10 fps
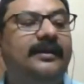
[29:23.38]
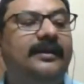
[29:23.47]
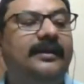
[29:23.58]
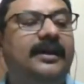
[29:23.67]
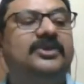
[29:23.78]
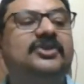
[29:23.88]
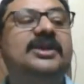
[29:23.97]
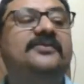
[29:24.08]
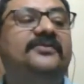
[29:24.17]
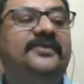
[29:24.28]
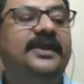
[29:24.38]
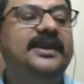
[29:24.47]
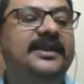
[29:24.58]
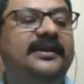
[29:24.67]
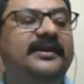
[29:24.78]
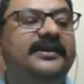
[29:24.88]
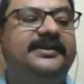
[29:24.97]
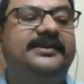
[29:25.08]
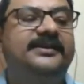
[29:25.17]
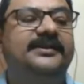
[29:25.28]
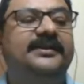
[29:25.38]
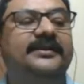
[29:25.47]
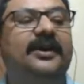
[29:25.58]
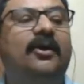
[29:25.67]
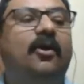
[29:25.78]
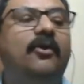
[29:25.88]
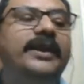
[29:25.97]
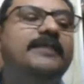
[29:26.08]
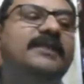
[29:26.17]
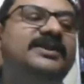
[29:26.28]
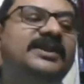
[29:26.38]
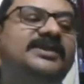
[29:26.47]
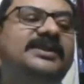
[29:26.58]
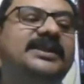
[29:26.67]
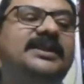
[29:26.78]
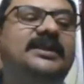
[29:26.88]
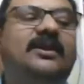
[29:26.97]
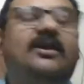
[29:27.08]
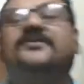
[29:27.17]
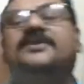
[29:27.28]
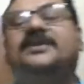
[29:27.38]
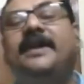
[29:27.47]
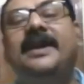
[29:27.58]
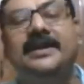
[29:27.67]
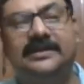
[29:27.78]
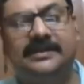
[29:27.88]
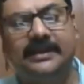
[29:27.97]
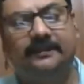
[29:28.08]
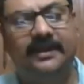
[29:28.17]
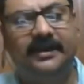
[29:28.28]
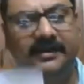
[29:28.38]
a chief in years, the hoary majesty of spades appears.